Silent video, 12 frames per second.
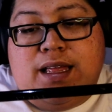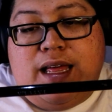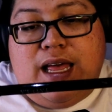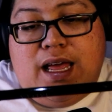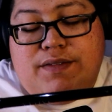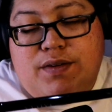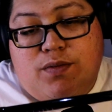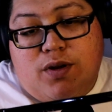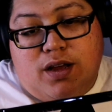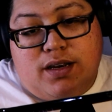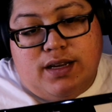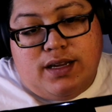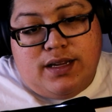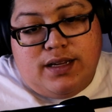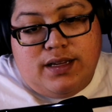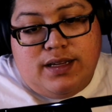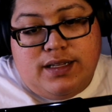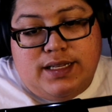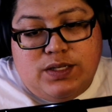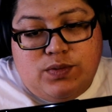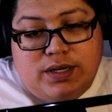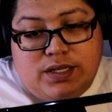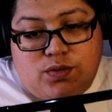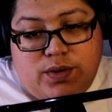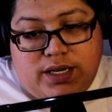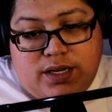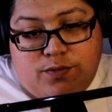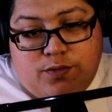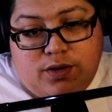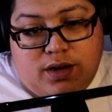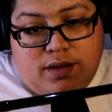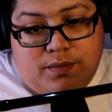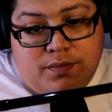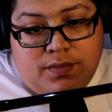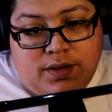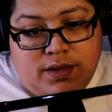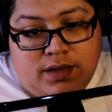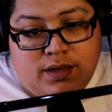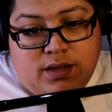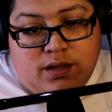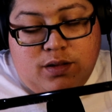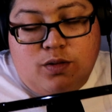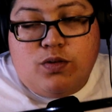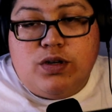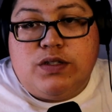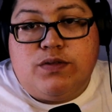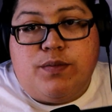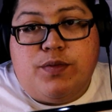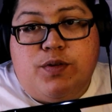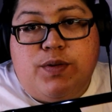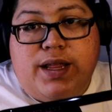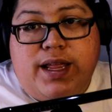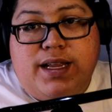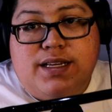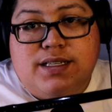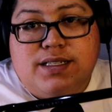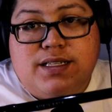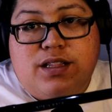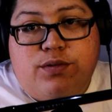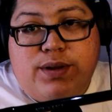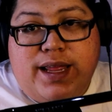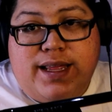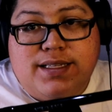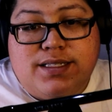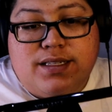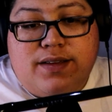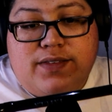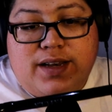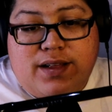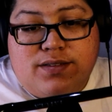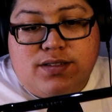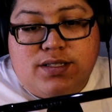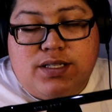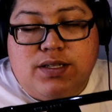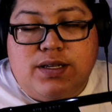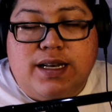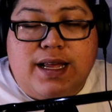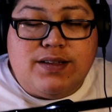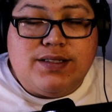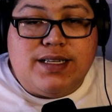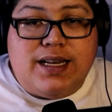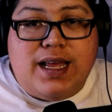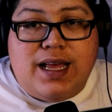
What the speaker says: A heavy rod. This one is rated from lures from 3/8 of an ounce to 1.5 ounces.